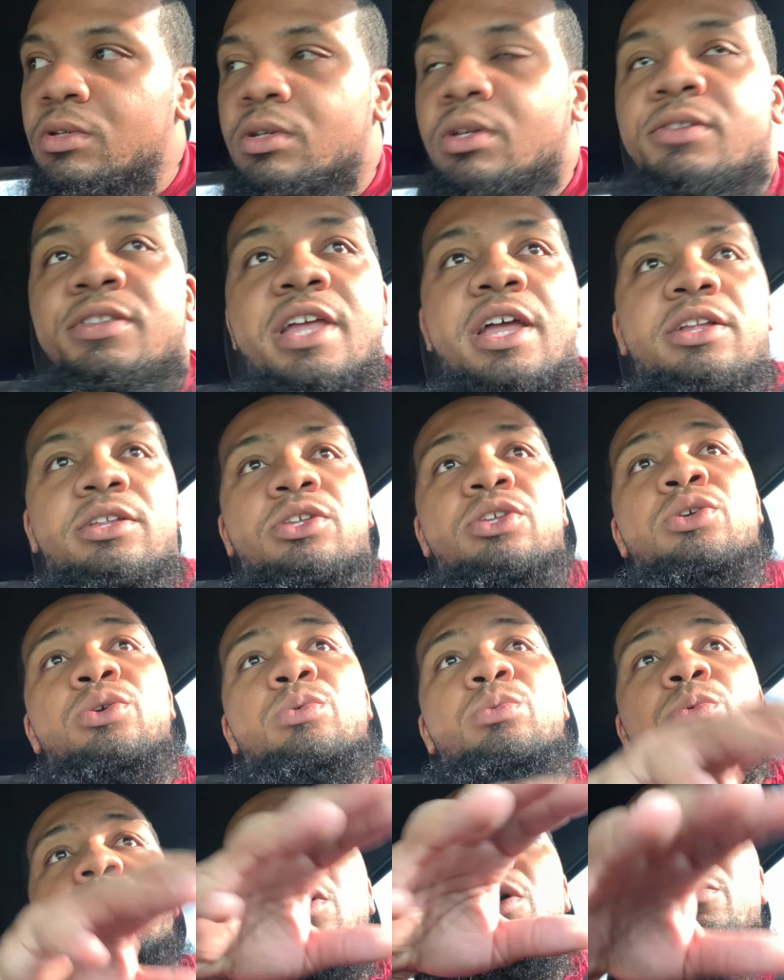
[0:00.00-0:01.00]
And that
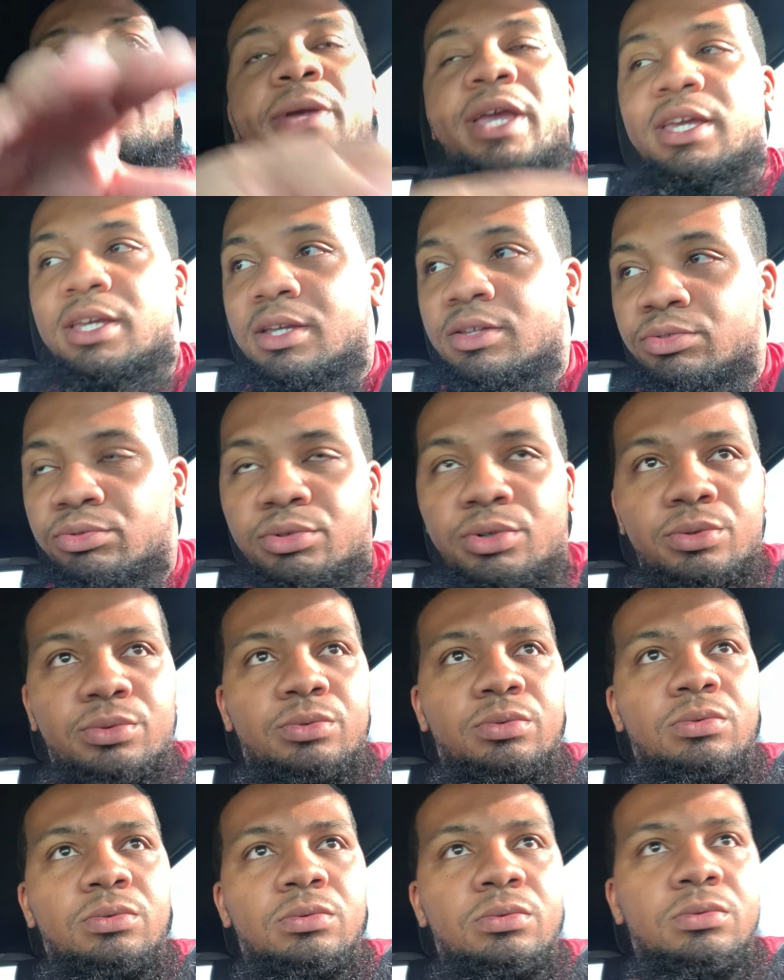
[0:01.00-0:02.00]
you will make it
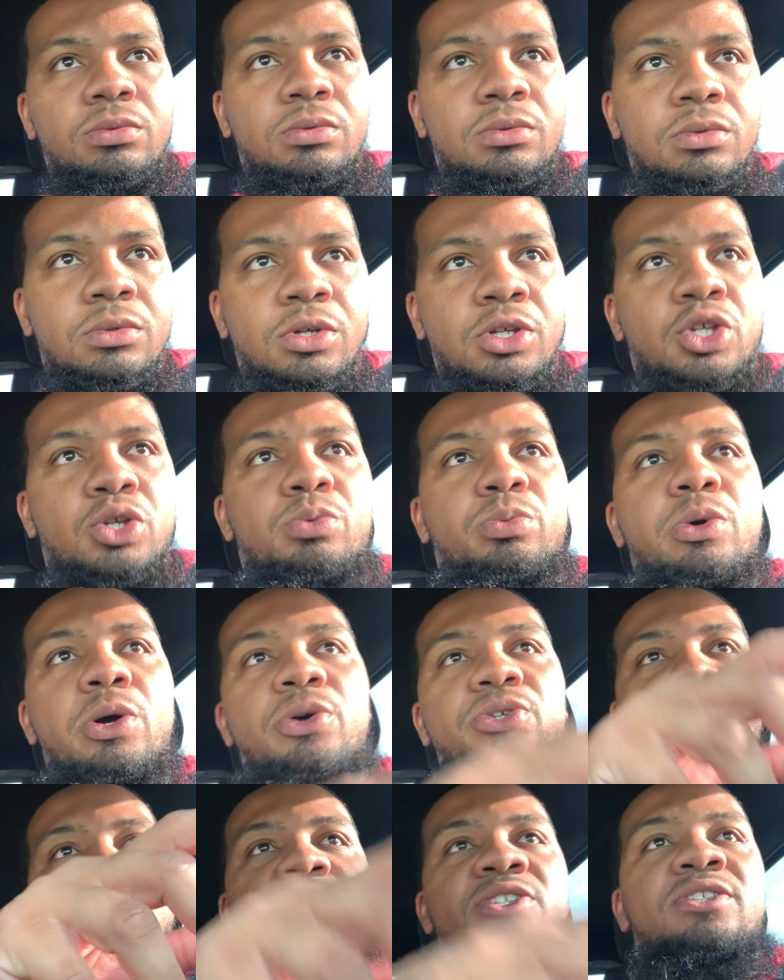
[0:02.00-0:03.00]
through. You
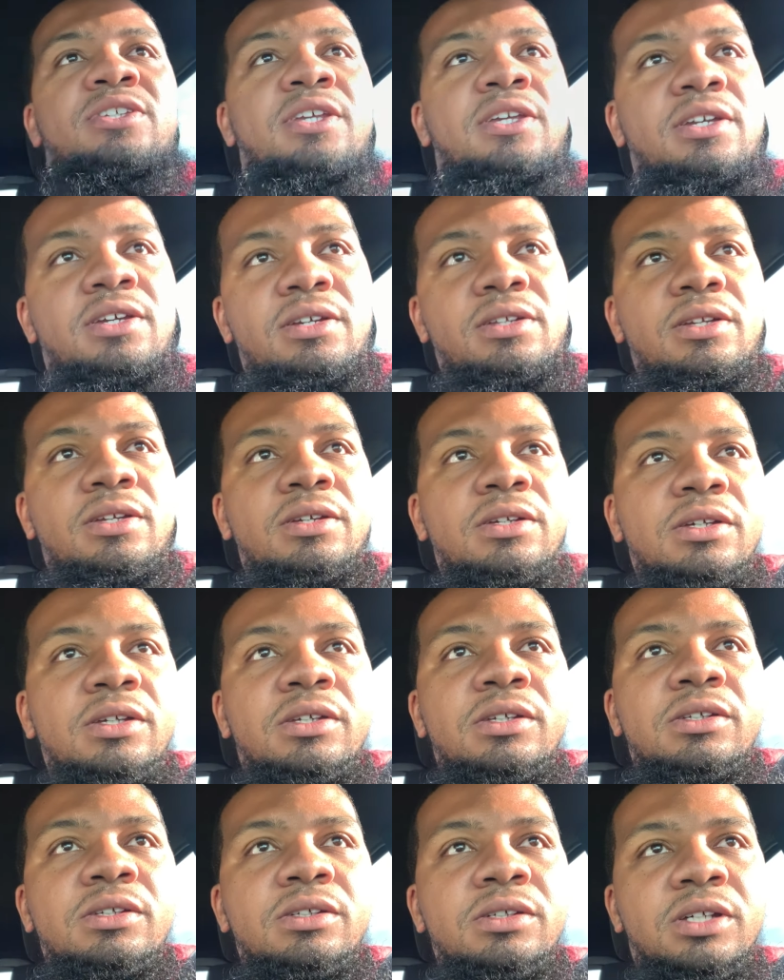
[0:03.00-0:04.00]
will succeed.
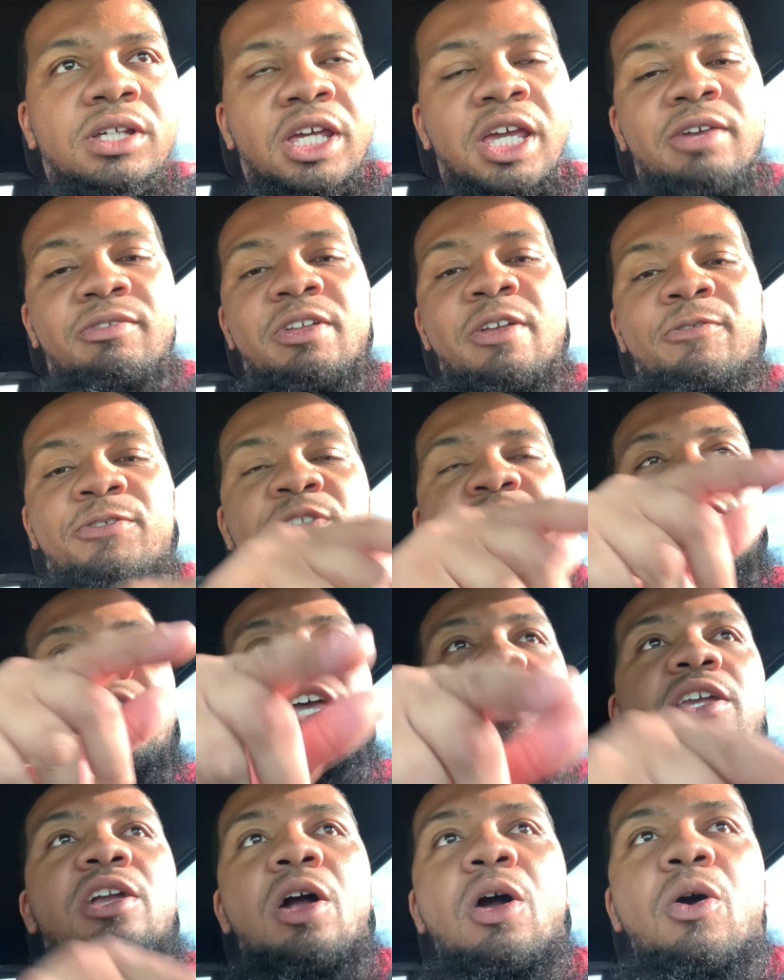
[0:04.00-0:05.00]
Even if you
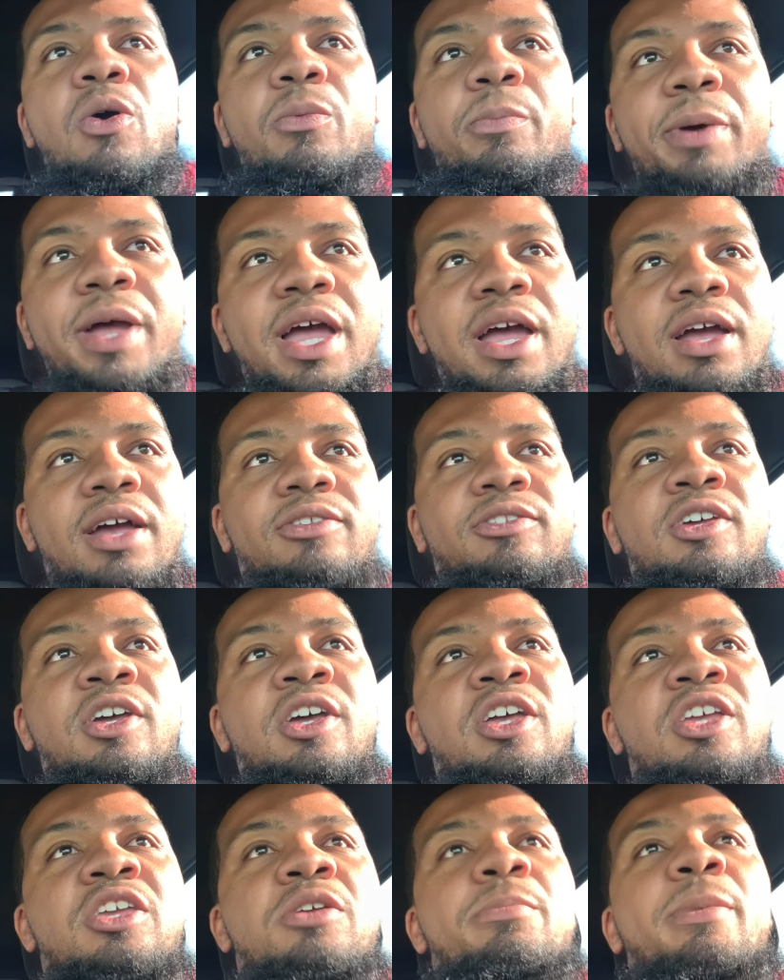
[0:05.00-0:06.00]
take your own path,
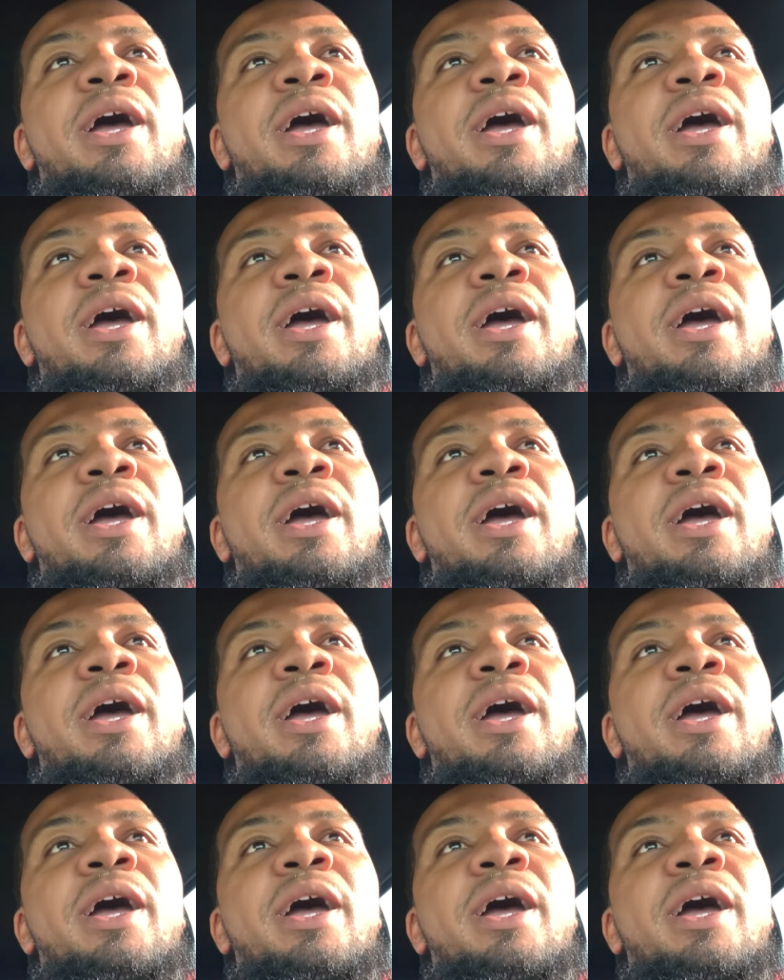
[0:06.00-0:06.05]
you